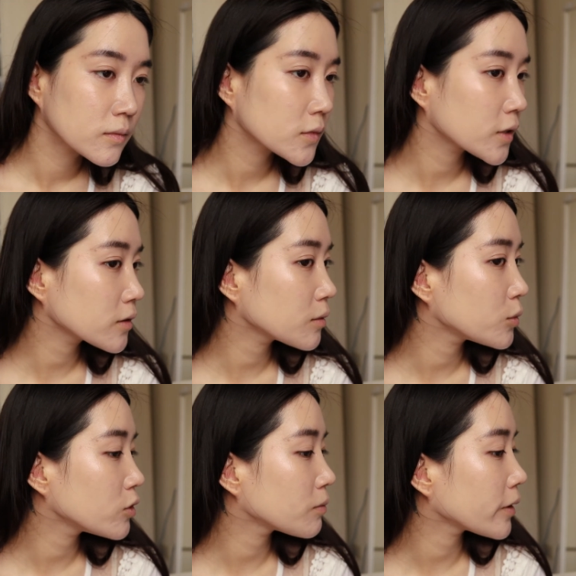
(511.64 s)
I'm trying to
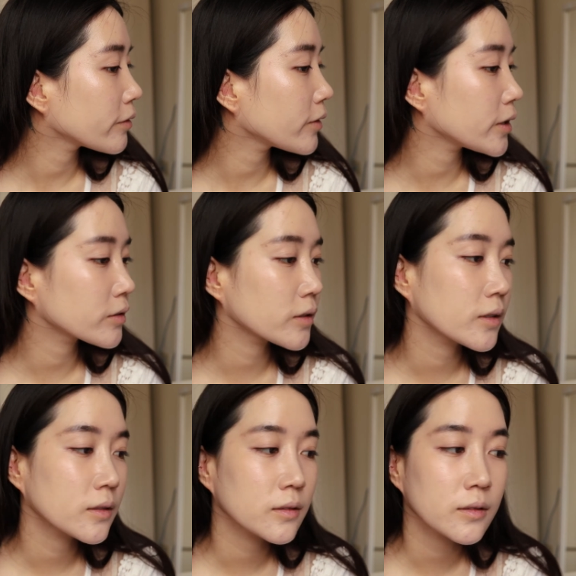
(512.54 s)
move my face so you
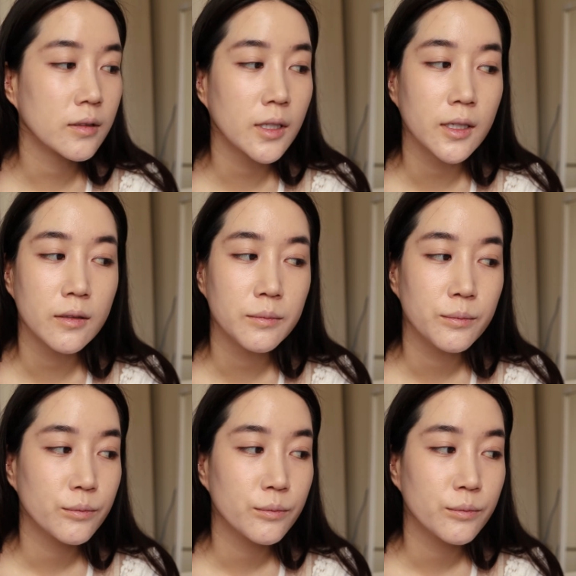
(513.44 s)
can see.